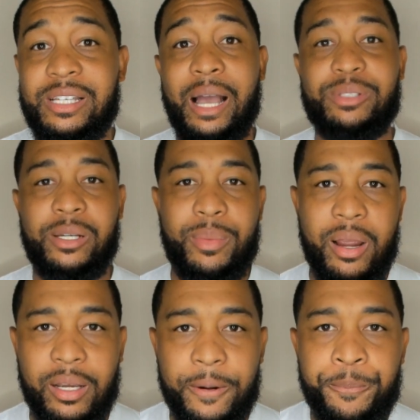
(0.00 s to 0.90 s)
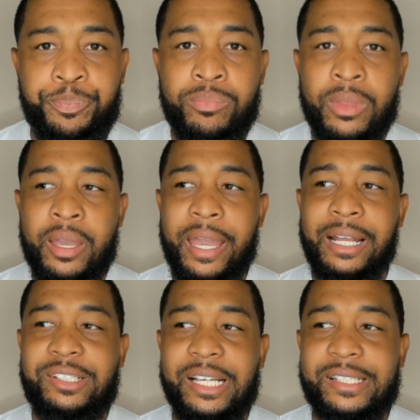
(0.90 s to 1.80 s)
cops in America.
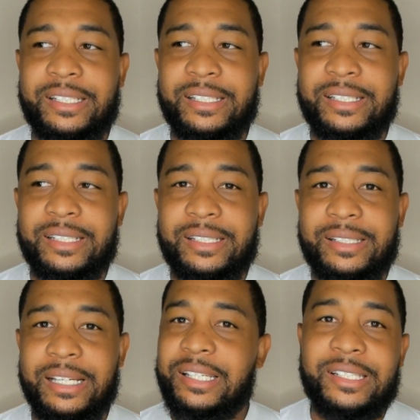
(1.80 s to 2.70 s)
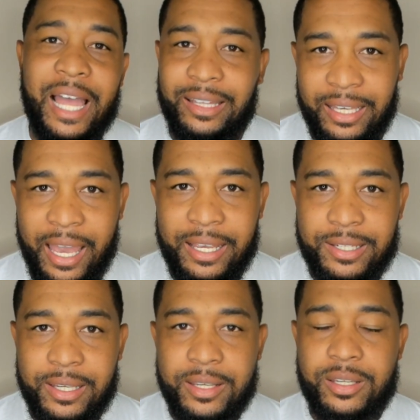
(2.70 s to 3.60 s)
It's just not the
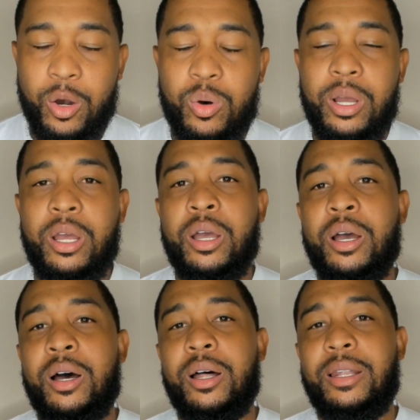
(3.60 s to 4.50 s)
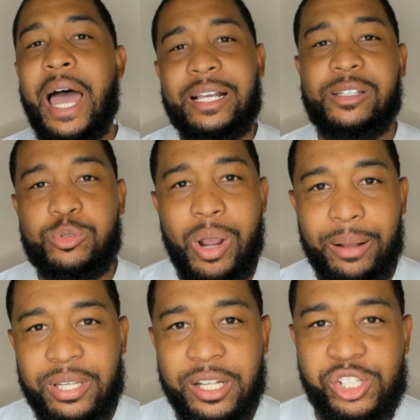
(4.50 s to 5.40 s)
case. So like and
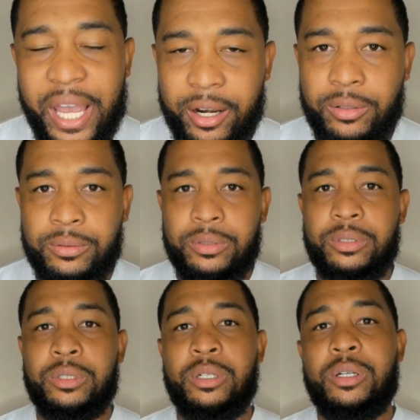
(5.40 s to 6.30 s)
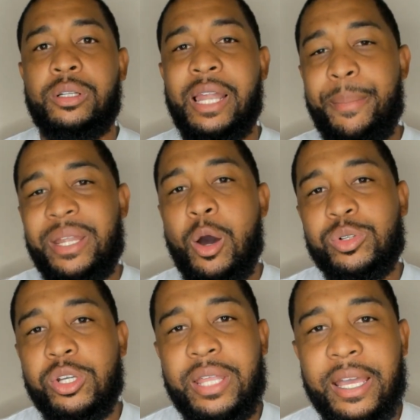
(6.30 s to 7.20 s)
subscribe to the channel. Let me know
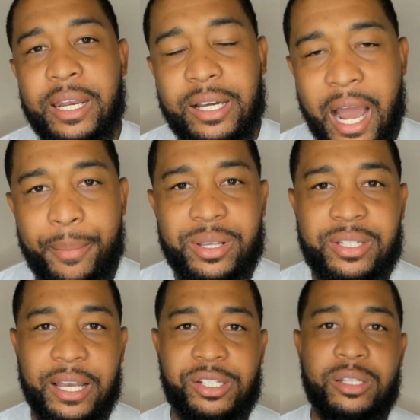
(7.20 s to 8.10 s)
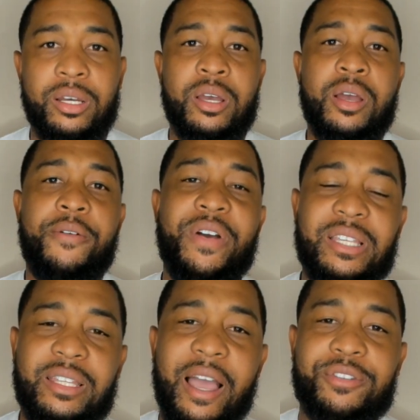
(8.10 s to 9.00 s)
what you think in the comment section.
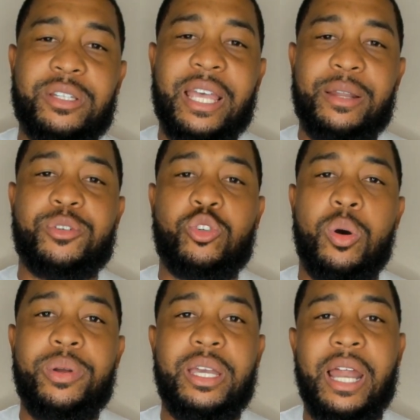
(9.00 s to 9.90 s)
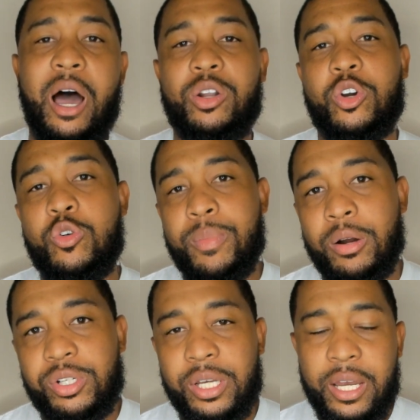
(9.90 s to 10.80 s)
Visit the Officer Tatum store where you get all the cool
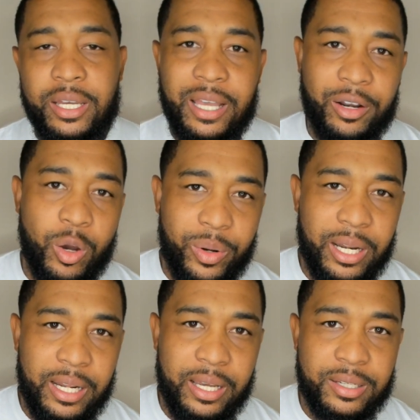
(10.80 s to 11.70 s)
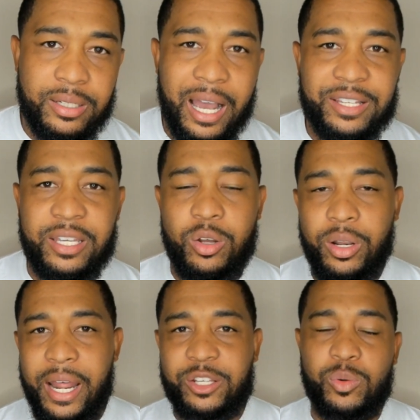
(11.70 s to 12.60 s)
merch. Y'all know what it is. I'll see you on the
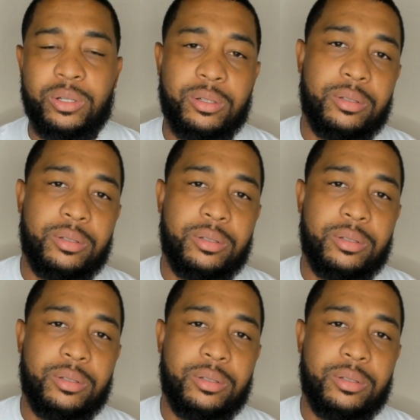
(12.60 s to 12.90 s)
next one.